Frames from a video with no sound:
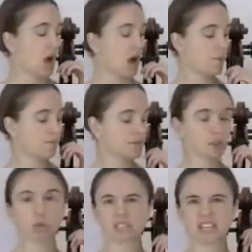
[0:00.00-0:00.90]

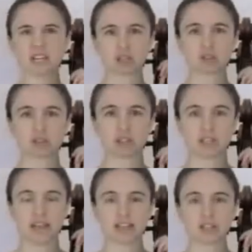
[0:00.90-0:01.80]
So we'll take a closer look
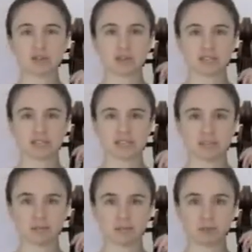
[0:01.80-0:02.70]
at that so you can see
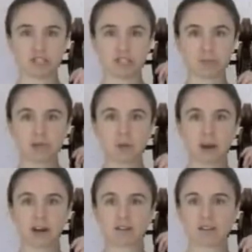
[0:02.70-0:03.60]
it. But just be
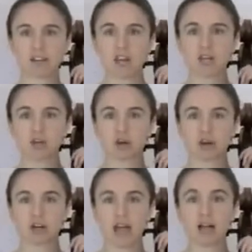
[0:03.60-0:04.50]
aware that
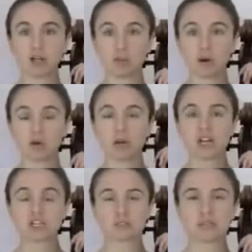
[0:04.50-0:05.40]
your elbow
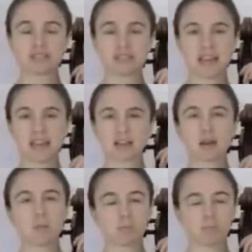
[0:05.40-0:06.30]
should be
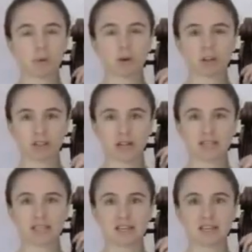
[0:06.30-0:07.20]
staying more or
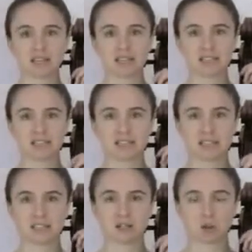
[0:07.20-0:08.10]
less in a
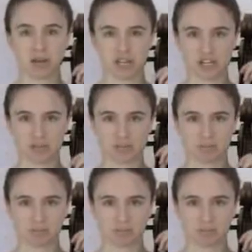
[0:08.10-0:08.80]
consistent location.